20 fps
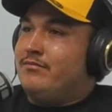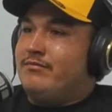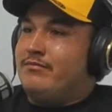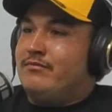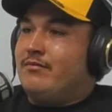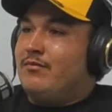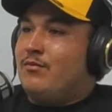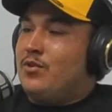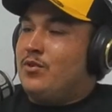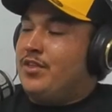
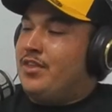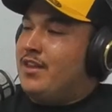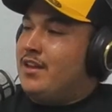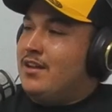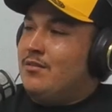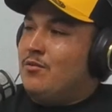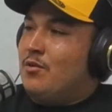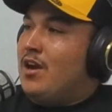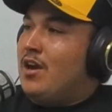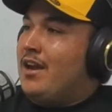
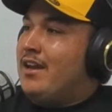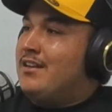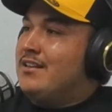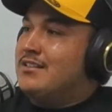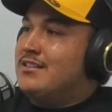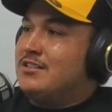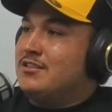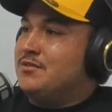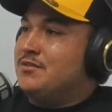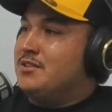within walking
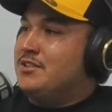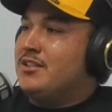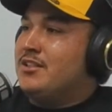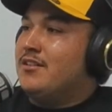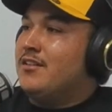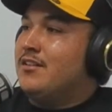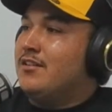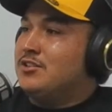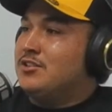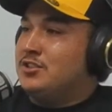distance of each
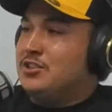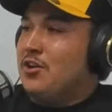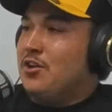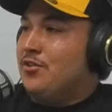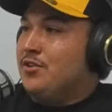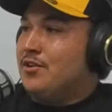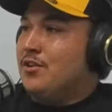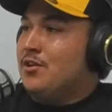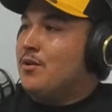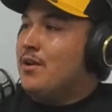other, stone
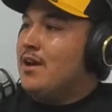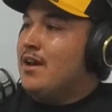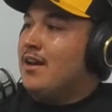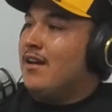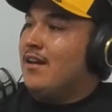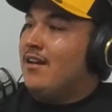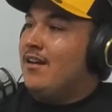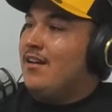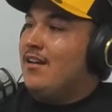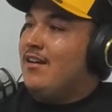throw away,
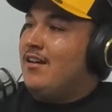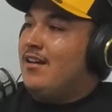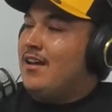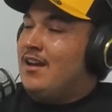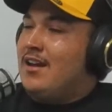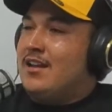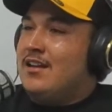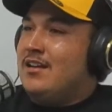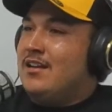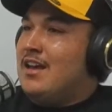
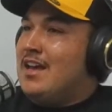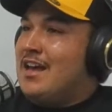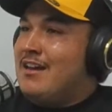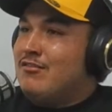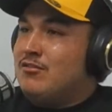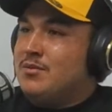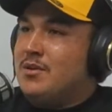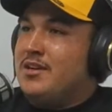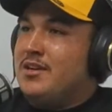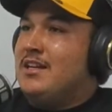and
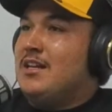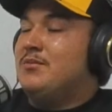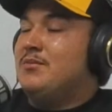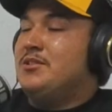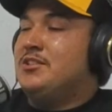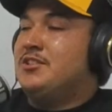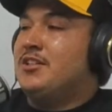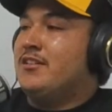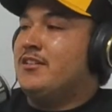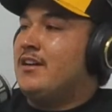everybody helped
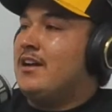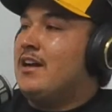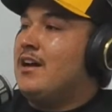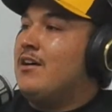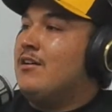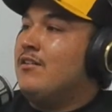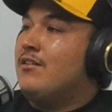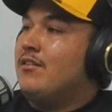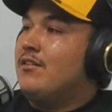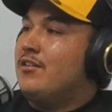each other
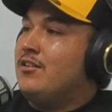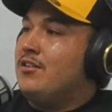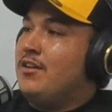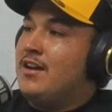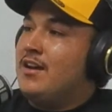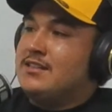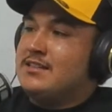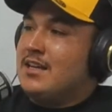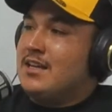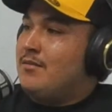out. You
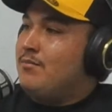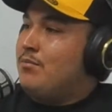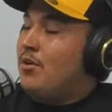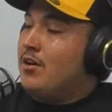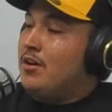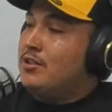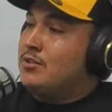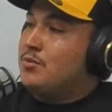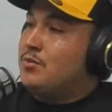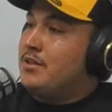guys had
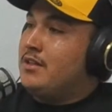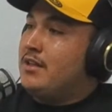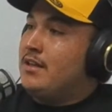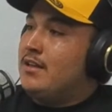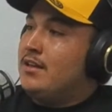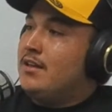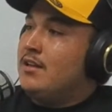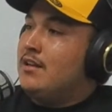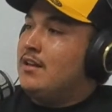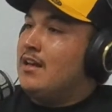parts we
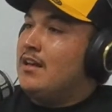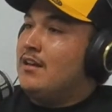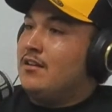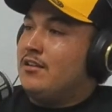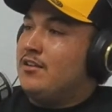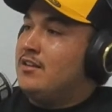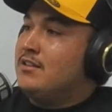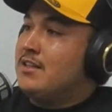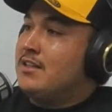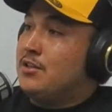needed.
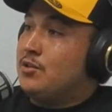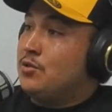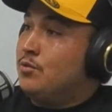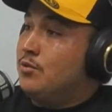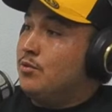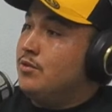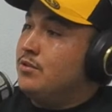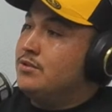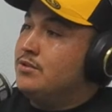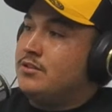You guys had
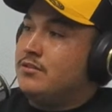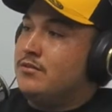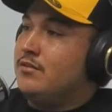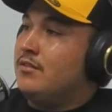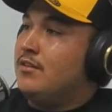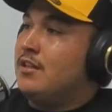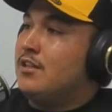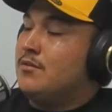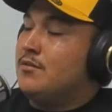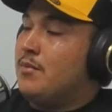tools.
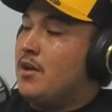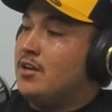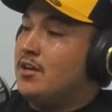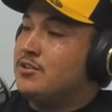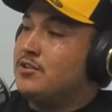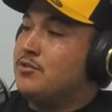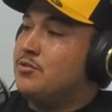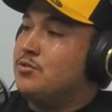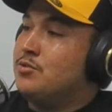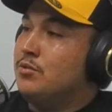The box
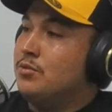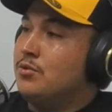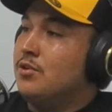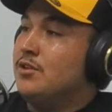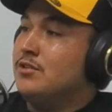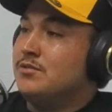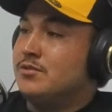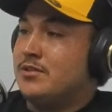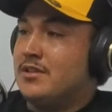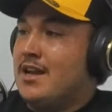of tool roll
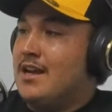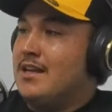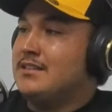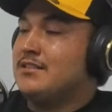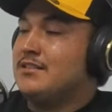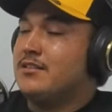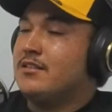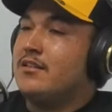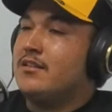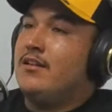was
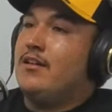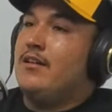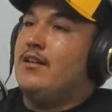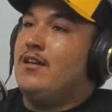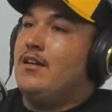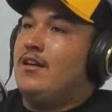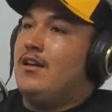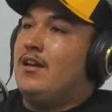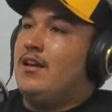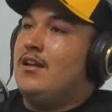nice,
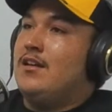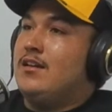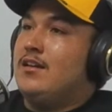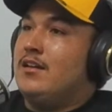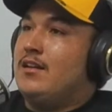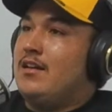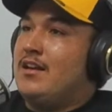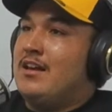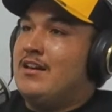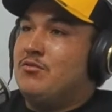and
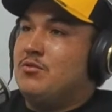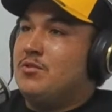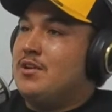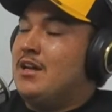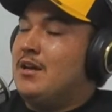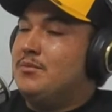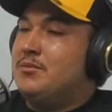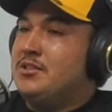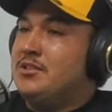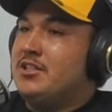everyone
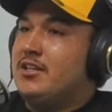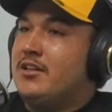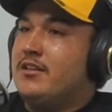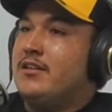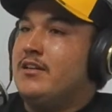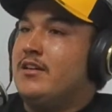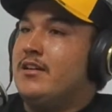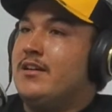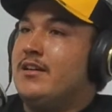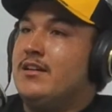helped each
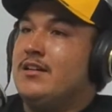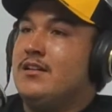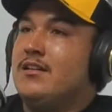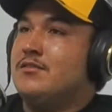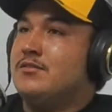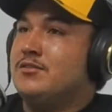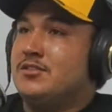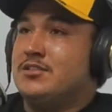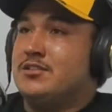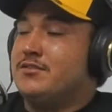other, and it
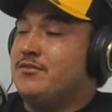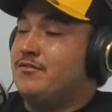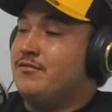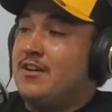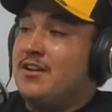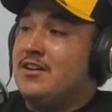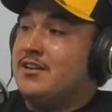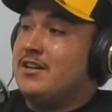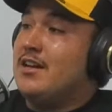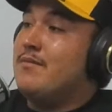was just a
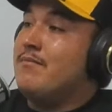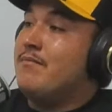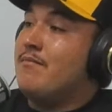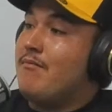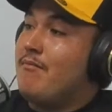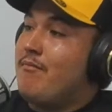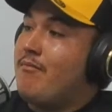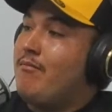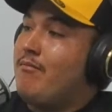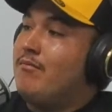fun time.
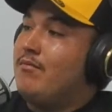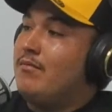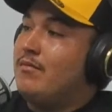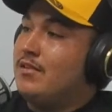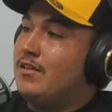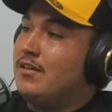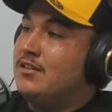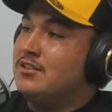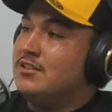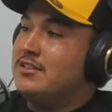
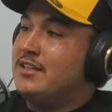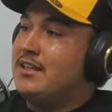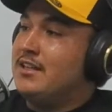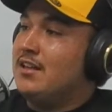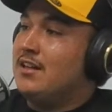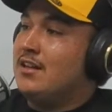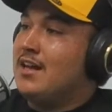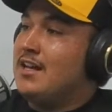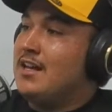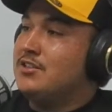Just getting the
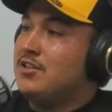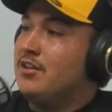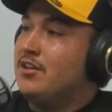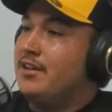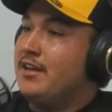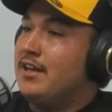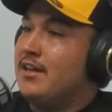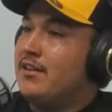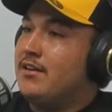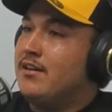class all
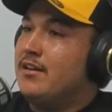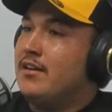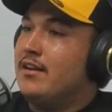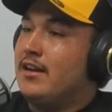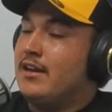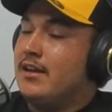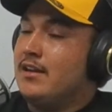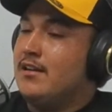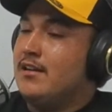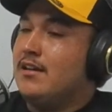together,
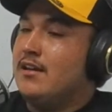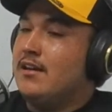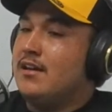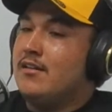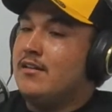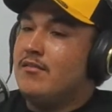and that